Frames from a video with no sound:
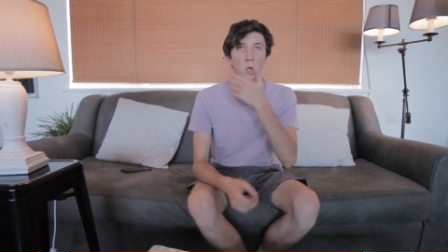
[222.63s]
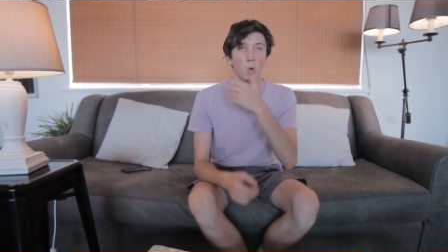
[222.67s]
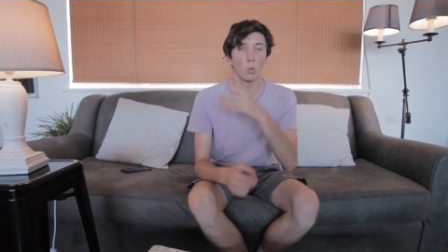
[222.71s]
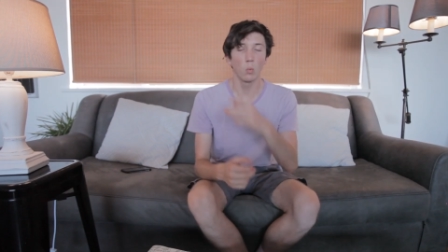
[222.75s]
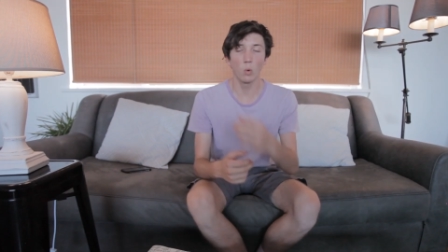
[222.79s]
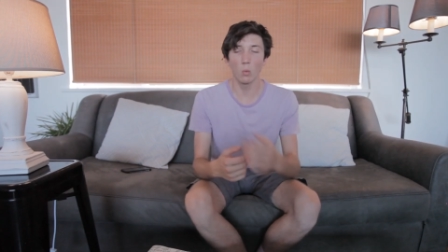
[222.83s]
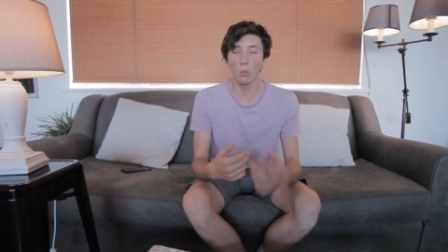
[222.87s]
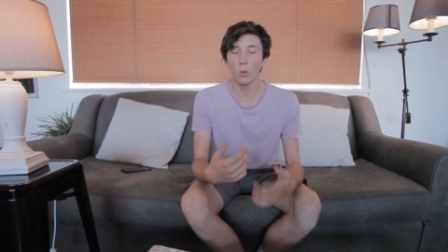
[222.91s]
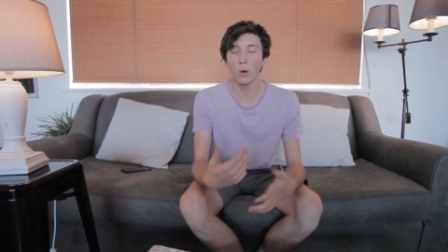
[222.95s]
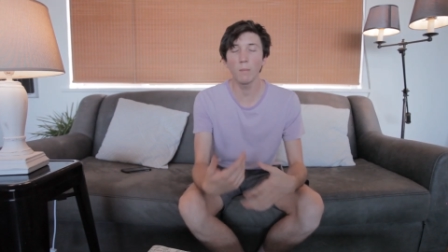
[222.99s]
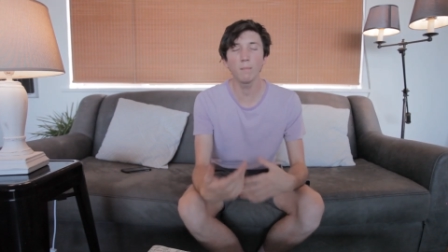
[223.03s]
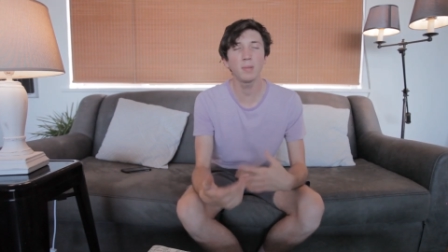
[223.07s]

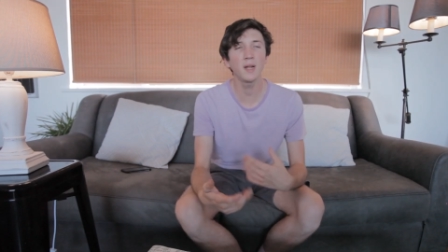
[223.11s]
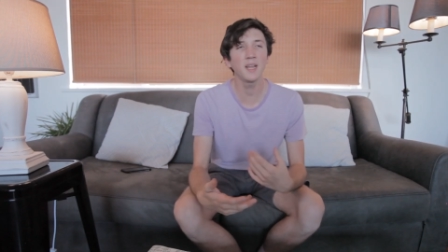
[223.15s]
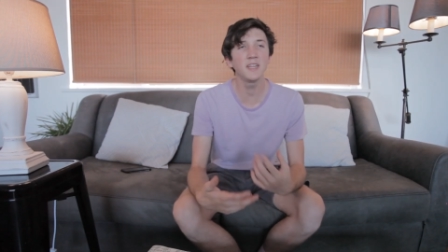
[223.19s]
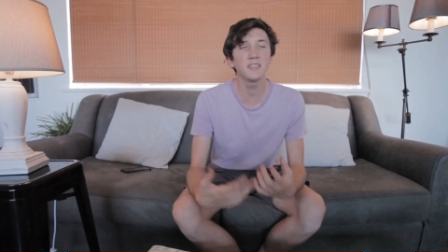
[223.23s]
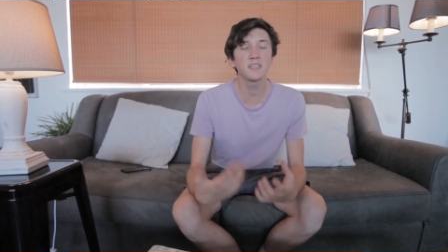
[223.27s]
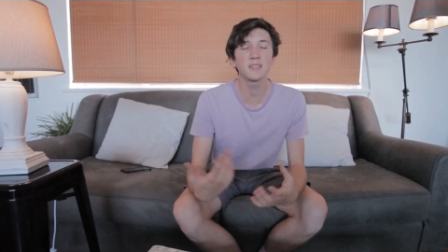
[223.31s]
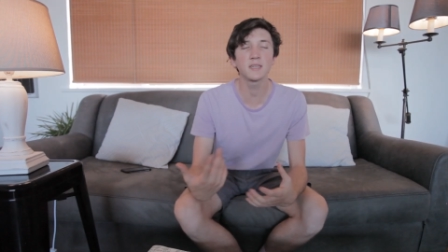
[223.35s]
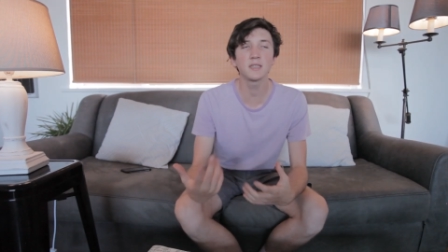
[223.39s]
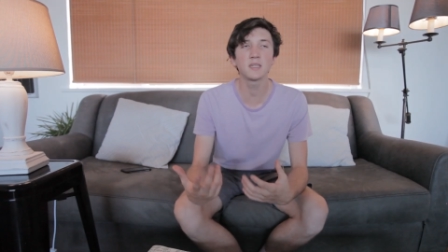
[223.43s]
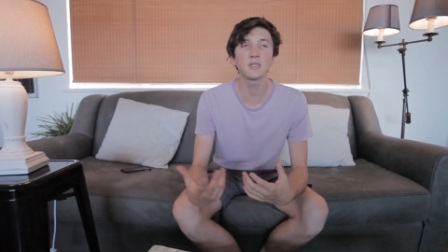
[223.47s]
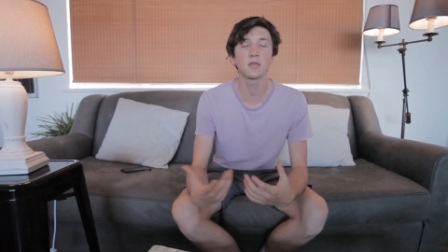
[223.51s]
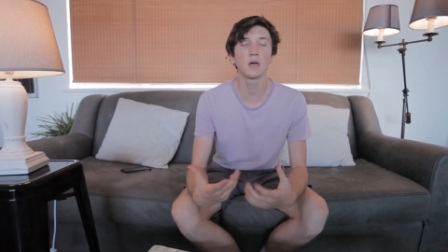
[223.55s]
When one
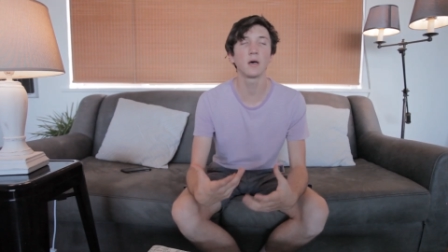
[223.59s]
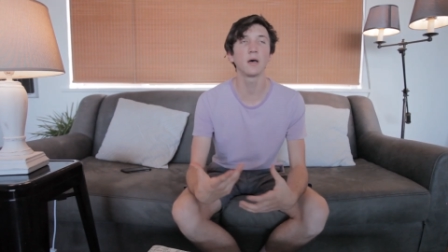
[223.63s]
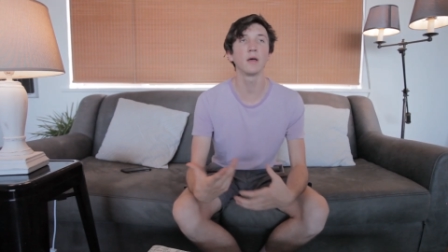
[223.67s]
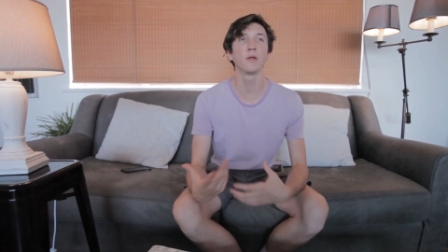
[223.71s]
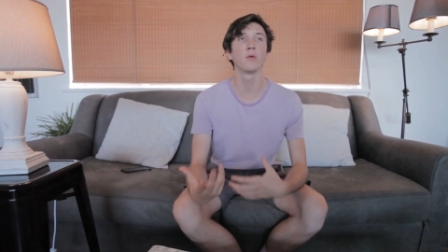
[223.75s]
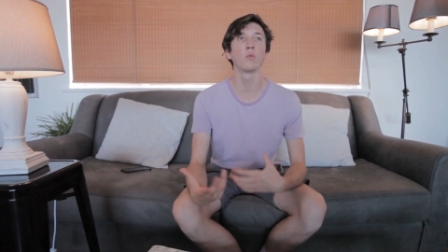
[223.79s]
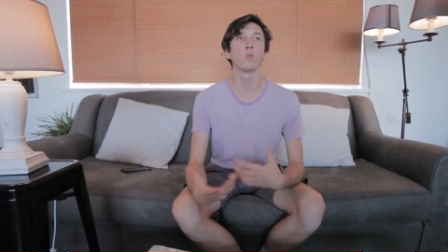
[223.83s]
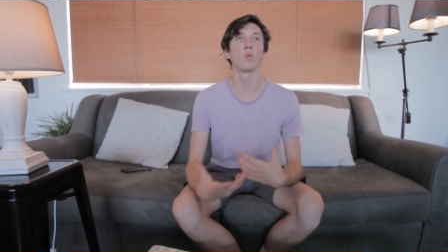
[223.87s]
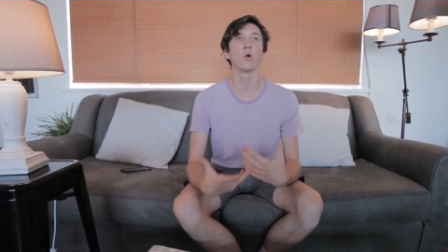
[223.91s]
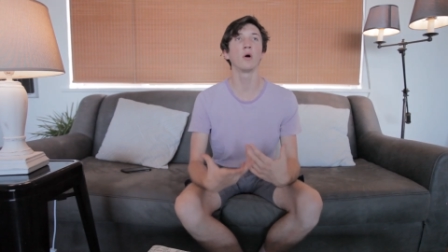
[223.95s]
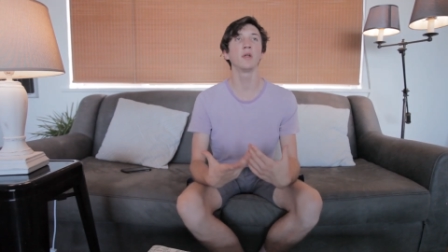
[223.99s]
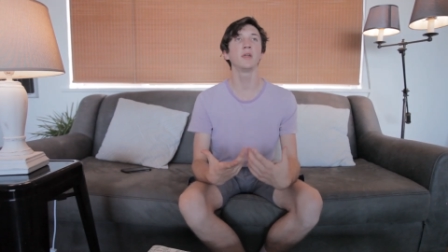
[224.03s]
plays
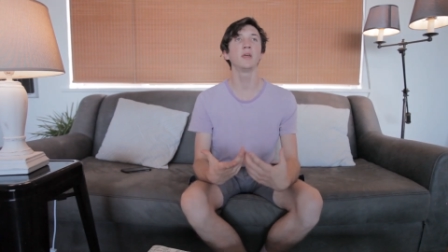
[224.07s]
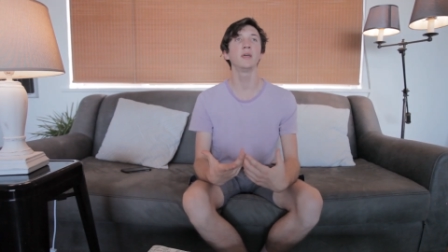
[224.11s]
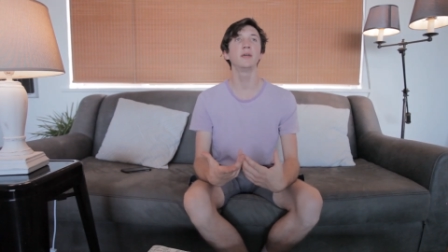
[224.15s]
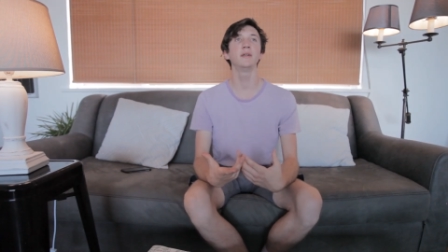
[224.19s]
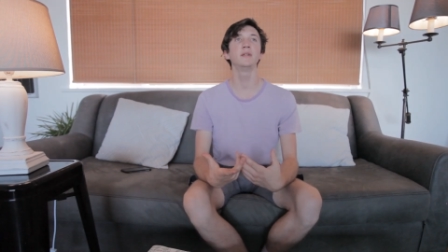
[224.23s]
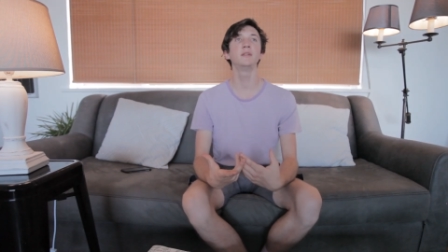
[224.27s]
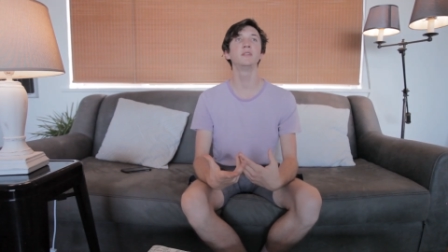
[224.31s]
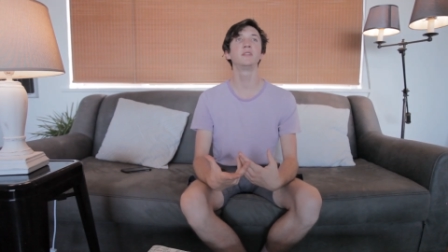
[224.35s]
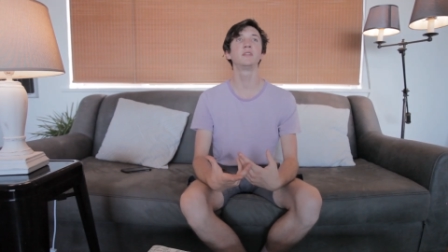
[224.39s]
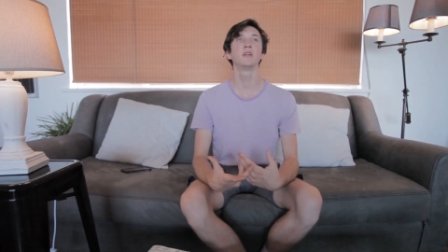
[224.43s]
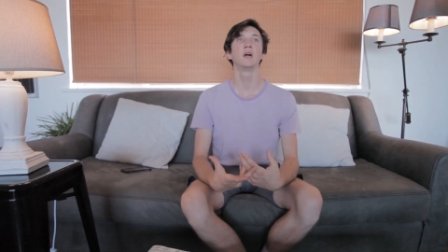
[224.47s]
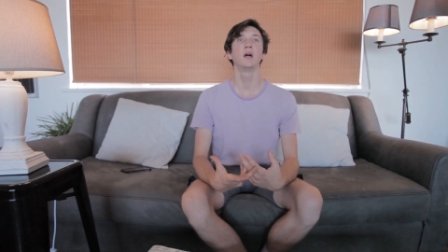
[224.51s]
Catan, one
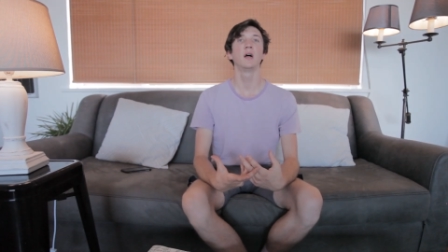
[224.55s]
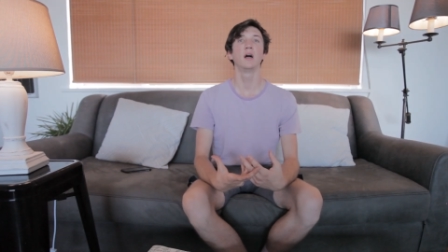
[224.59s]
is